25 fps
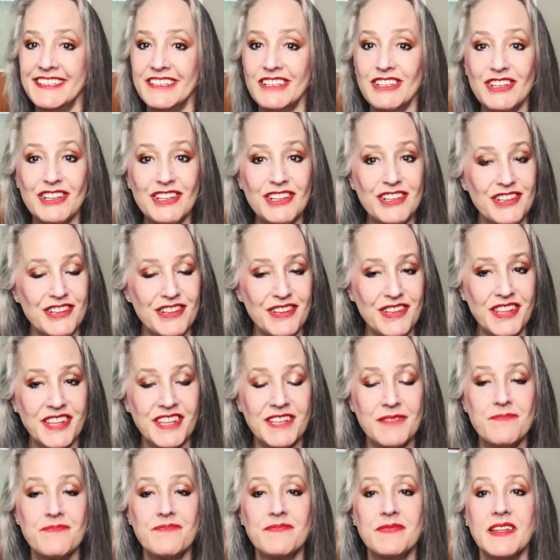
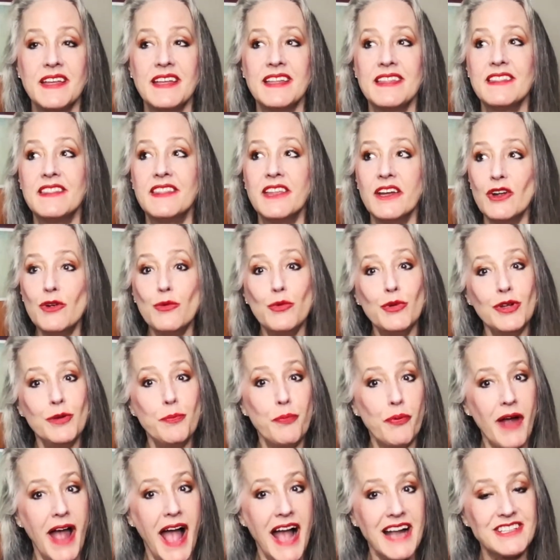Earth, they're real
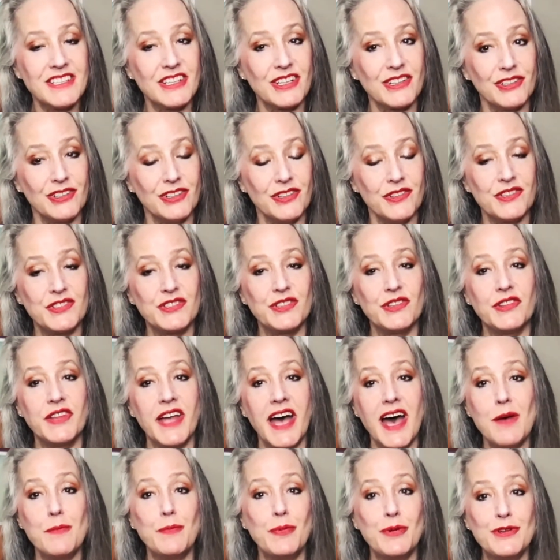practical. So
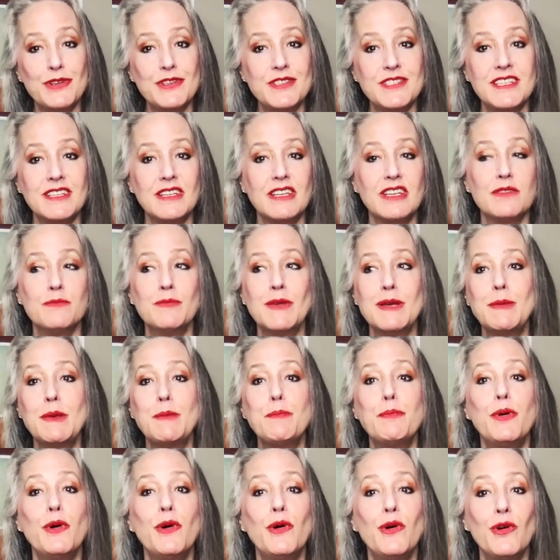that person can maybe
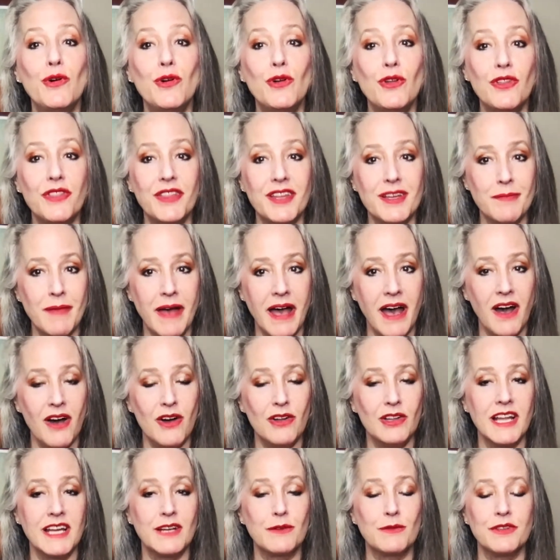pull them
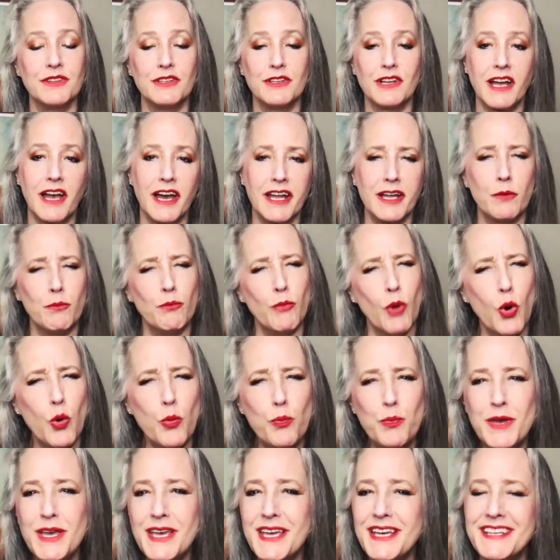out when they're kind of
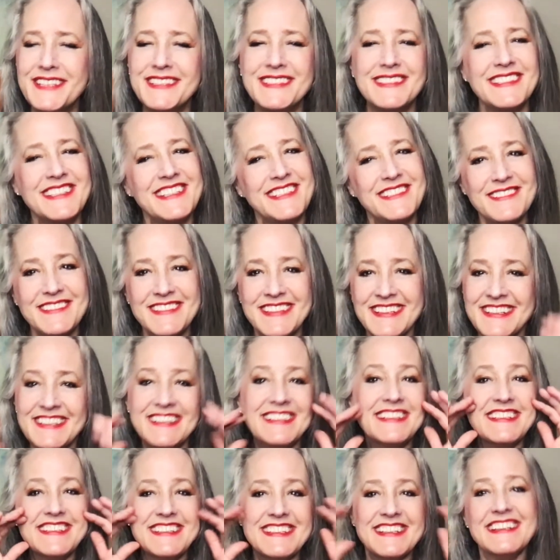mopey, because
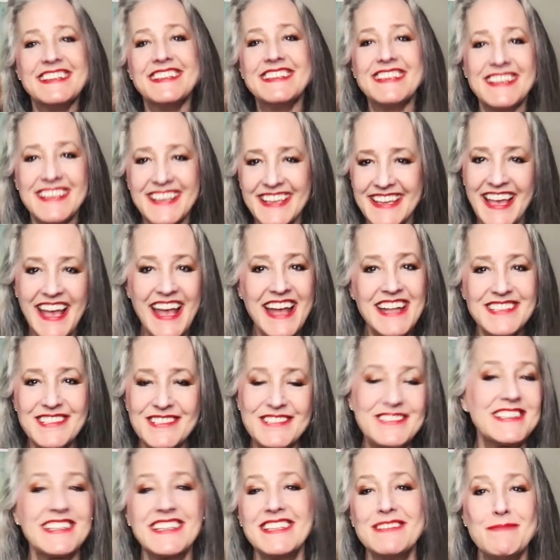
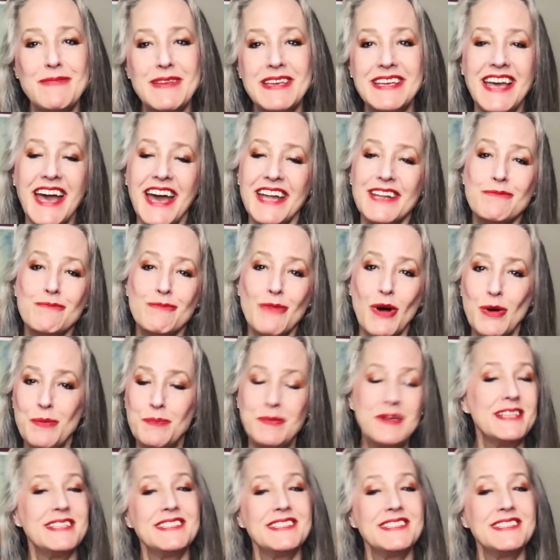Cancers can be kind of mopey